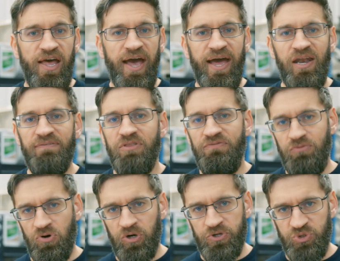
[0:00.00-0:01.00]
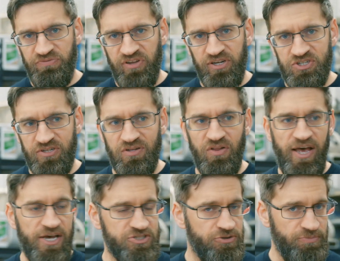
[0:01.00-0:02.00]
And if the floor was refinished in the
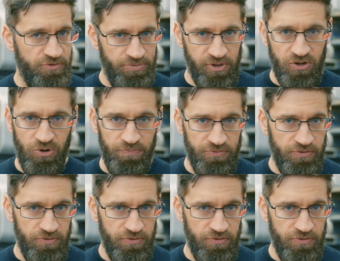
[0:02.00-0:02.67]
last 2